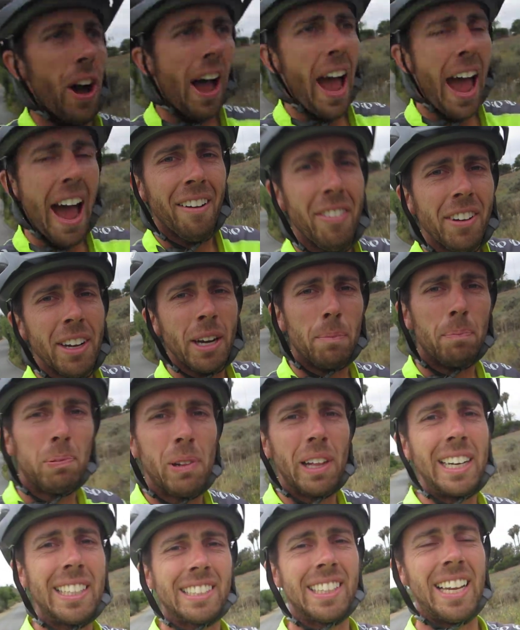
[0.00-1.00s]
having a
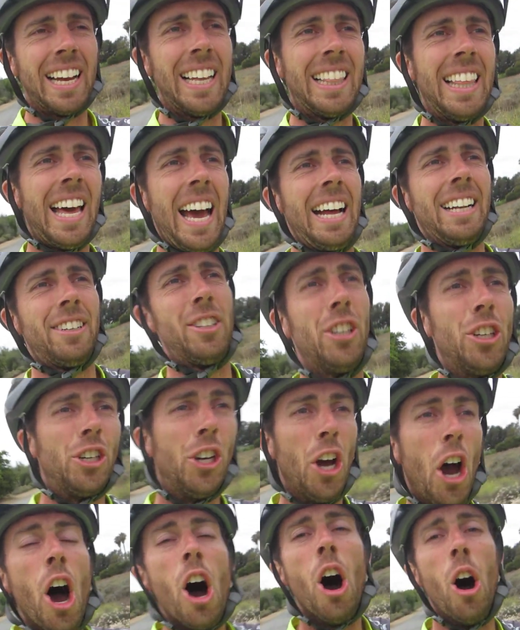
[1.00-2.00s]
place like that to
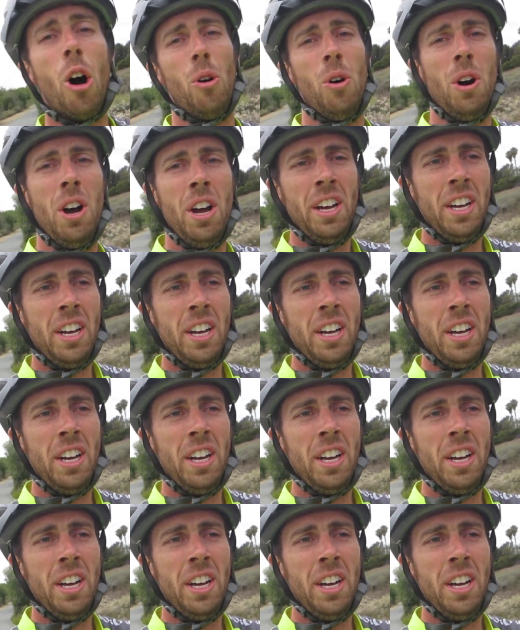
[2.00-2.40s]
go